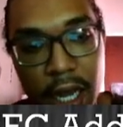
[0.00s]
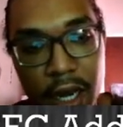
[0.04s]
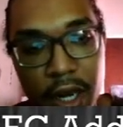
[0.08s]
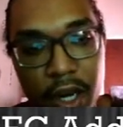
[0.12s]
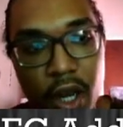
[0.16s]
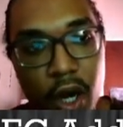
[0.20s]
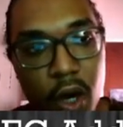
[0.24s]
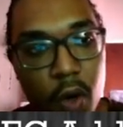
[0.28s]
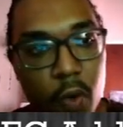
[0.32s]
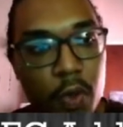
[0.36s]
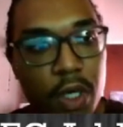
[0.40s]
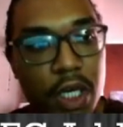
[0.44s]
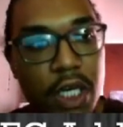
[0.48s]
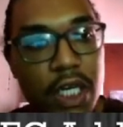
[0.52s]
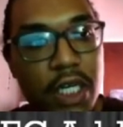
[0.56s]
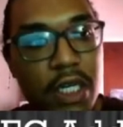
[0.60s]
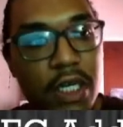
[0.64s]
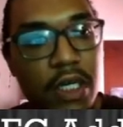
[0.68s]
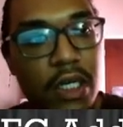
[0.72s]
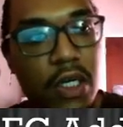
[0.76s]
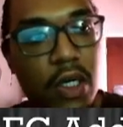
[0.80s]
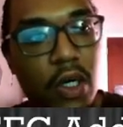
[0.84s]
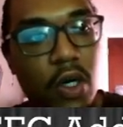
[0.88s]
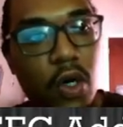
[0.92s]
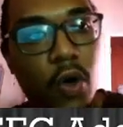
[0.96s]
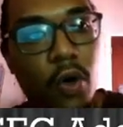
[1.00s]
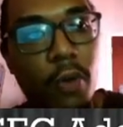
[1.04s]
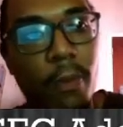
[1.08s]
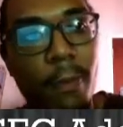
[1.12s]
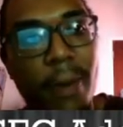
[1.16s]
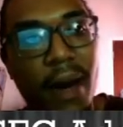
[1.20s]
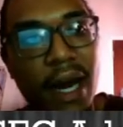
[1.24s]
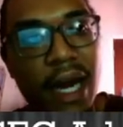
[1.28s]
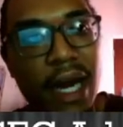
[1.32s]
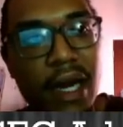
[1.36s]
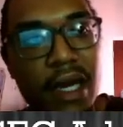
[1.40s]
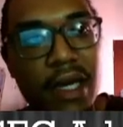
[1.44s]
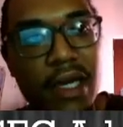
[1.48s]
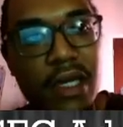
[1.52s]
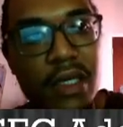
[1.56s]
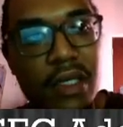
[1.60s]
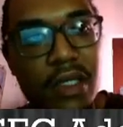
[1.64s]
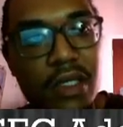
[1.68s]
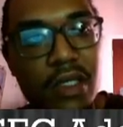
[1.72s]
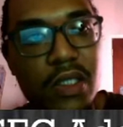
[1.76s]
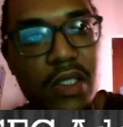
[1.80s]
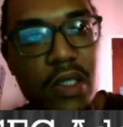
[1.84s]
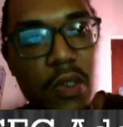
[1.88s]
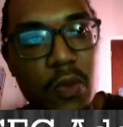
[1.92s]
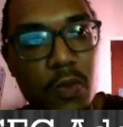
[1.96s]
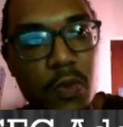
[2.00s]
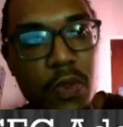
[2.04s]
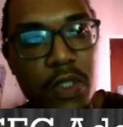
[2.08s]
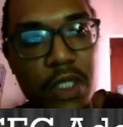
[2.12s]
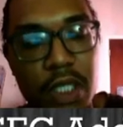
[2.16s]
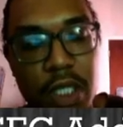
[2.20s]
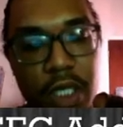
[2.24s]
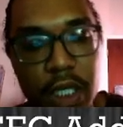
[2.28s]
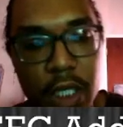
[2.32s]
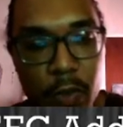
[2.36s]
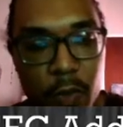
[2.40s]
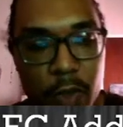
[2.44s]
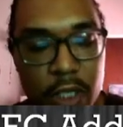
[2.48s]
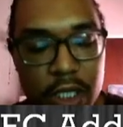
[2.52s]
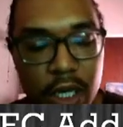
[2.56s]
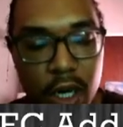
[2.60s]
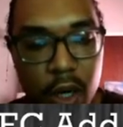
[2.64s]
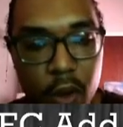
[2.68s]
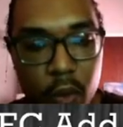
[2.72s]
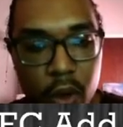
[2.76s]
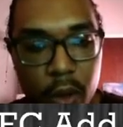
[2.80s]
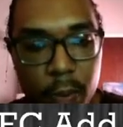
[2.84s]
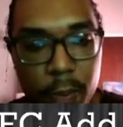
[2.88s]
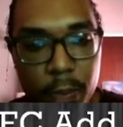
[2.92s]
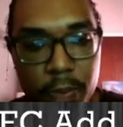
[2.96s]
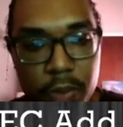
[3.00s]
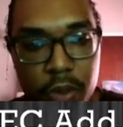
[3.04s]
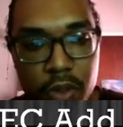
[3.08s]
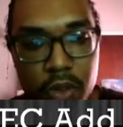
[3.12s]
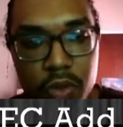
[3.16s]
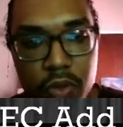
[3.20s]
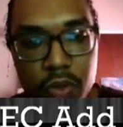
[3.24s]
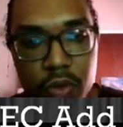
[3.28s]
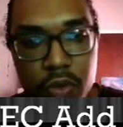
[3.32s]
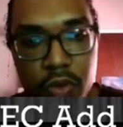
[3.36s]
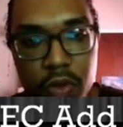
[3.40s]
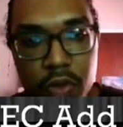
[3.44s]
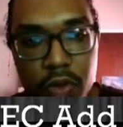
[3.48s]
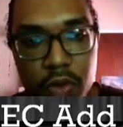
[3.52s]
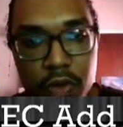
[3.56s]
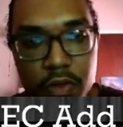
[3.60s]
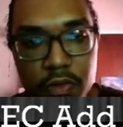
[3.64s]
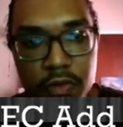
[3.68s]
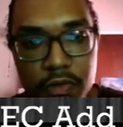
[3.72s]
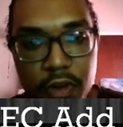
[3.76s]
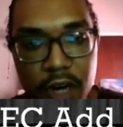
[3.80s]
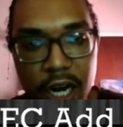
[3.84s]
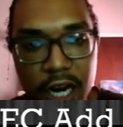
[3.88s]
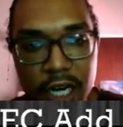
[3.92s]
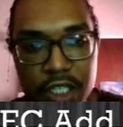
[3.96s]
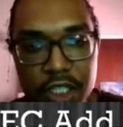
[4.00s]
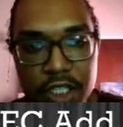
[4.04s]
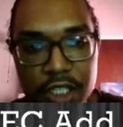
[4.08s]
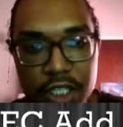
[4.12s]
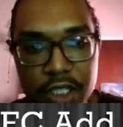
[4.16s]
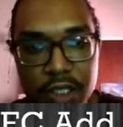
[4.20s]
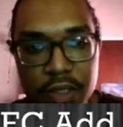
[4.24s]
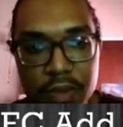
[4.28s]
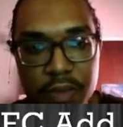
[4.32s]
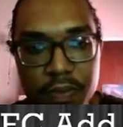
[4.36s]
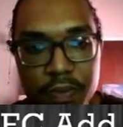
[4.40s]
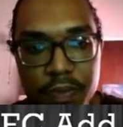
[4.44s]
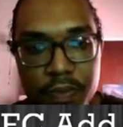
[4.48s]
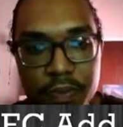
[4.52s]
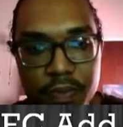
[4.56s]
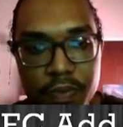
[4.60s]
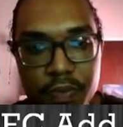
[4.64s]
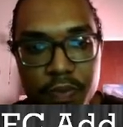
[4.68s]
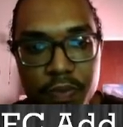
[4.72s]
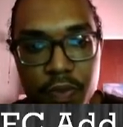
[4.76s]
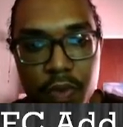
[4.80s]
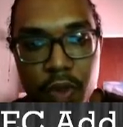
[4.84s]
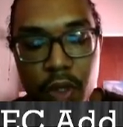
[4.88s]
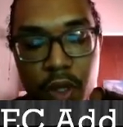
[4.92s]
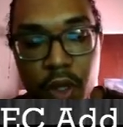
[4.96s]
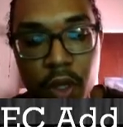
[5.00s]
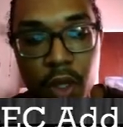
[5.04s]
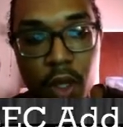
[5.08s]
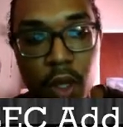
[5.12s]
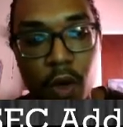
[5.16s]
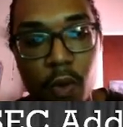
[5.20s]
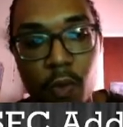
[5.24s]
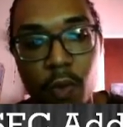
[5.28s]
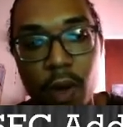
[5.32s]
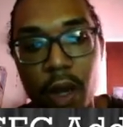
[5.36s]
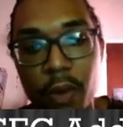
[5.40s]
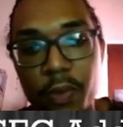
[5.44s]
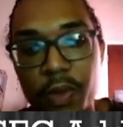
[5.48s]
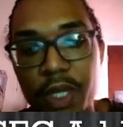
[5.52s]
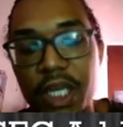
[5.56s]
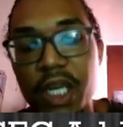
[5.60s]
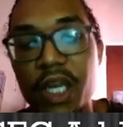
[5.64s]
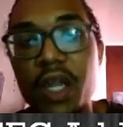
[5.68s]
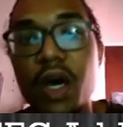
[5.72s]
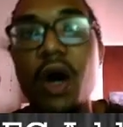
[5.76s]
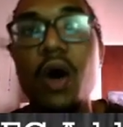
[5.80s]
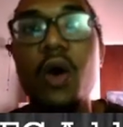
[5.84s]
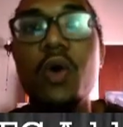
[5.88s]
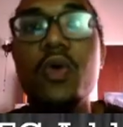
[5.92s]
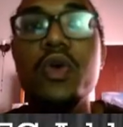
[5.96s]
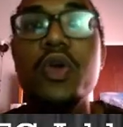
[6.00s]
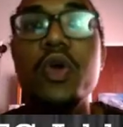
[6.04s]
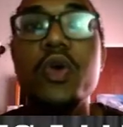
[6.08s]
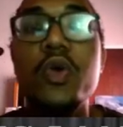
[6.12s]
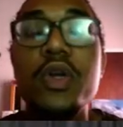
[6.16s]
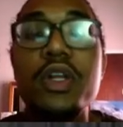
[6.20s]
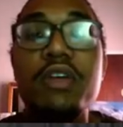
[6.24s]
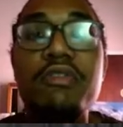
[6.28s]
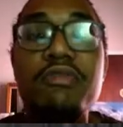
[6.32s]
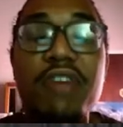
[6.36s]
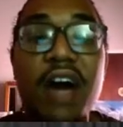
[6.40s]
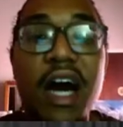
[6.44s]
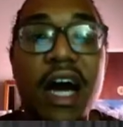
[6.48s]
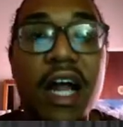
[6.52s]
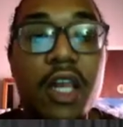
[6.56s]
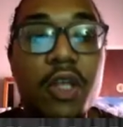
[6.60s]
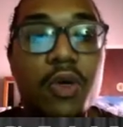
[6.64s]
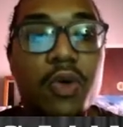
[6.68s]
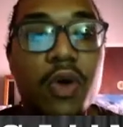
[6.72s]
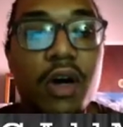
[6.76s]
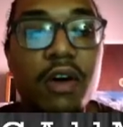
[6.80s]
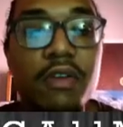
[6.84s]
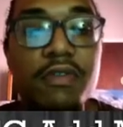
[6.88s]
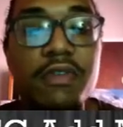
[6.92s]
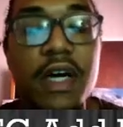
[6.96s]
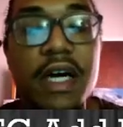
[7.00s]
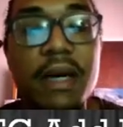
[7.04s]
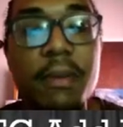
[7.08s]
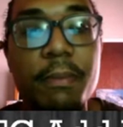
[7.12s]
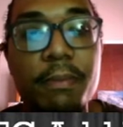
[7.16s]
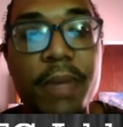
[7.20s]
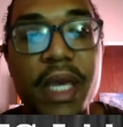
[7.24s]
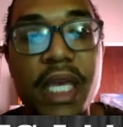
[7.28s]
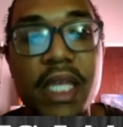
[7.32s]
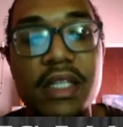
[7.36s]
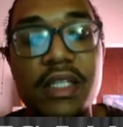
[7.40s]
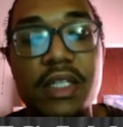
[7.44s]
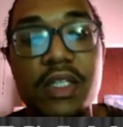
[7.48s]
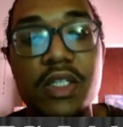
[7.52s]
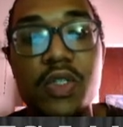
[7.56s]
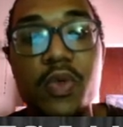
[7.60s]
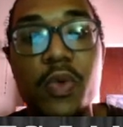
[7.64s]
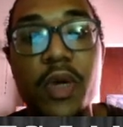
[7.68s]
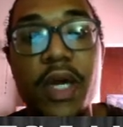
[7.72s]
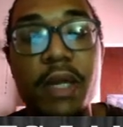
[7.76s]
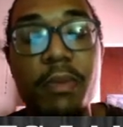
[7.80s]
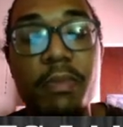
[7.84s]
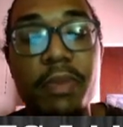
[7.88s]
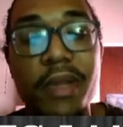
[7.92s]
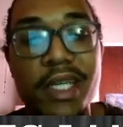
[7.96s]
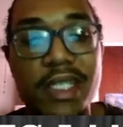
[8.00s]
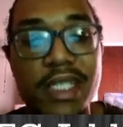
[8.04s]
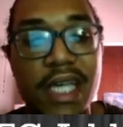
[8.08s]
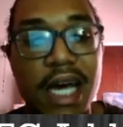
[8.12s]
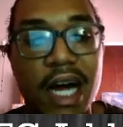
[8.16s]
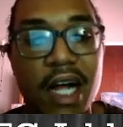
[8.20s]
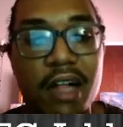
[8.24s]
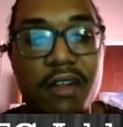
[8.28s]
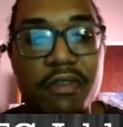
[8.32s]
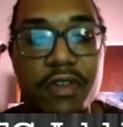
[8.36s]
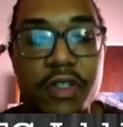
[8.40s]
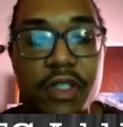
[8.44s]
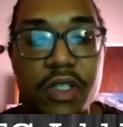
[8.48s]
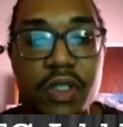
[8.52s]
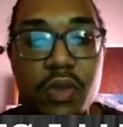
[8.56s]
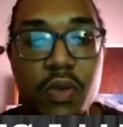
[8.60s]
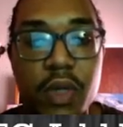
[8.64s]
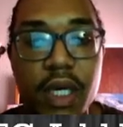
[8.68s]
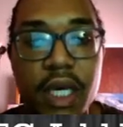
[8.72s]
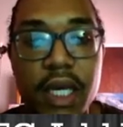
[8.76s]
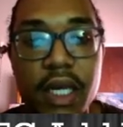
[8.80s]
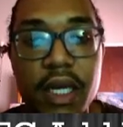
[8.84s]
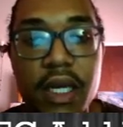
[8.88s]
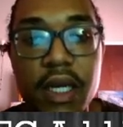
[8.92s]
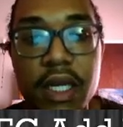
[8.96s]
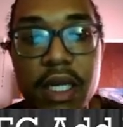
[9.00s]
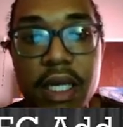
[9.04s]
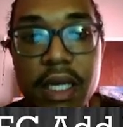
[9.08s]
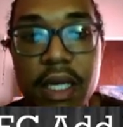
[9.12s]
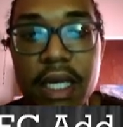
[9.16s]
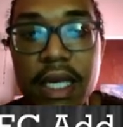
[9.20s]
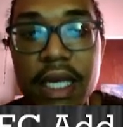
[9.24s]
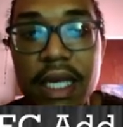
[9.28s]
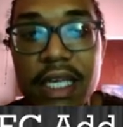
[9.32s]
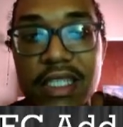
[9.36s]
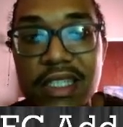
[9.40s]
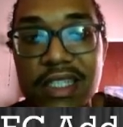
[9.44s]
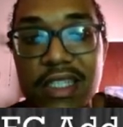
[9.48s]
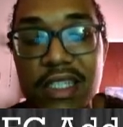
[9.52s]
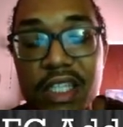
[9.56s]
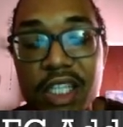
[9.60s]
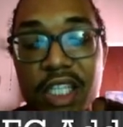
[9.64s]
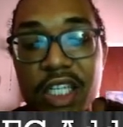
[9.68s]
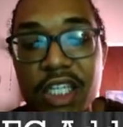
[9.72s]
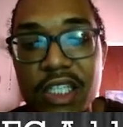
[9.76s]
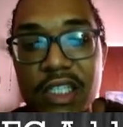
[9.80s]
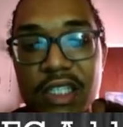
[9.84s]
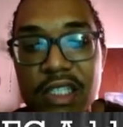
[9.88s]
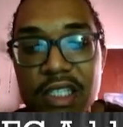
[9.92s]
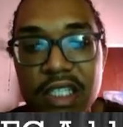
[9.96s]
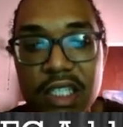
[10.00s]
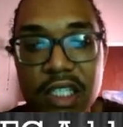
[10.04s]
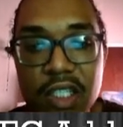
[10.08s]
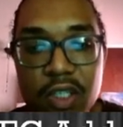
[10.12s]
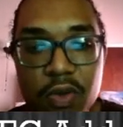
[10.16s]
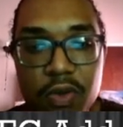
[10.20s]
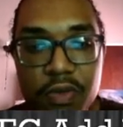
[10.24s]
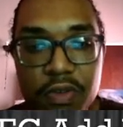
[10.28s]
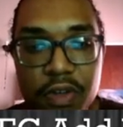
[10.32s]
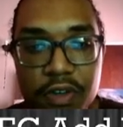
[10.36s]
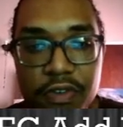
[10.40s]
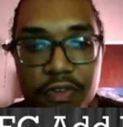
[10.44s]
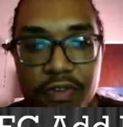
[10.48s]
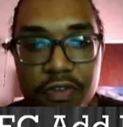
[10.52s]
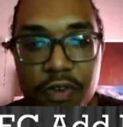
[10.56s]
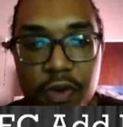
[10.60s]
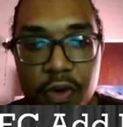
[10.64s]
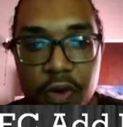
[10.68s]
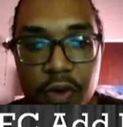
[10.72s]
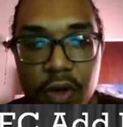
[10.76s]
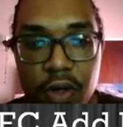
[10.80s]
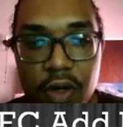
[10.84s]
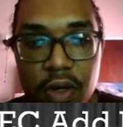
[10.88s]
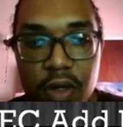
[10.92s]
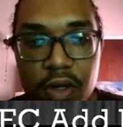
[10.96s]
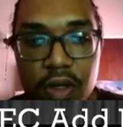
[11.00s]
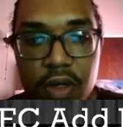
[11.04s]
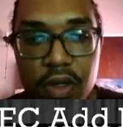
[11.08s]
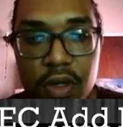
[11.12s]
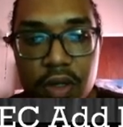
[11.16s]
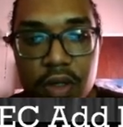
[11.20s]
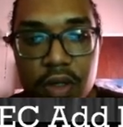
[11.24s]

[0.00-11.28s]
And now we're gonna go back to working with our blue fraction, where we now know the value of beta squared plus alpha squared is thirteen over four.